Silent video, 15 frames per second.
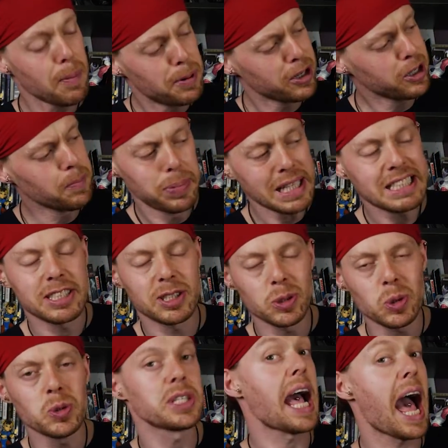replica bleach
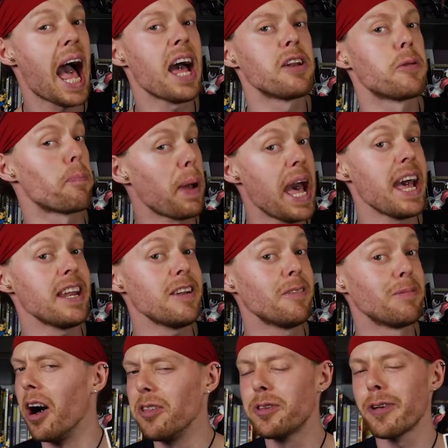sword and pen,
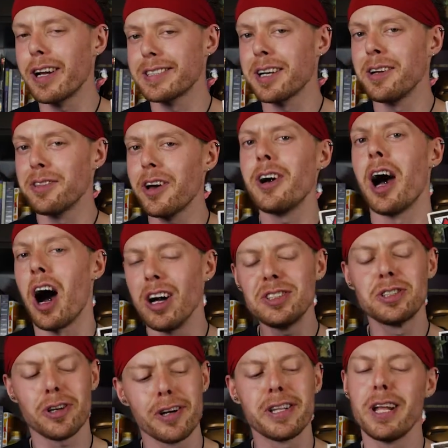Hunter x Hunter
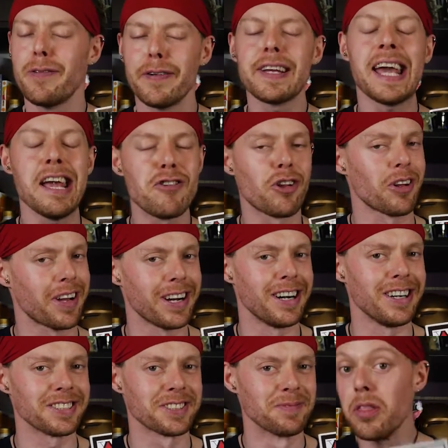Hunter identification
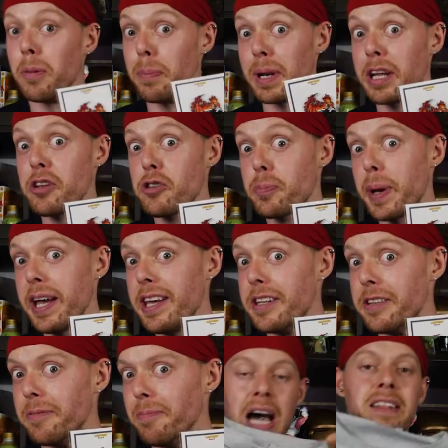card, the bleach
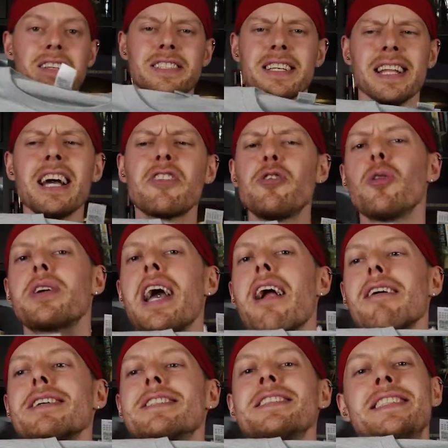pin, and a select your
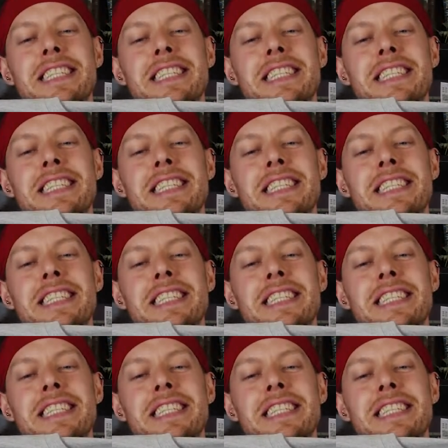character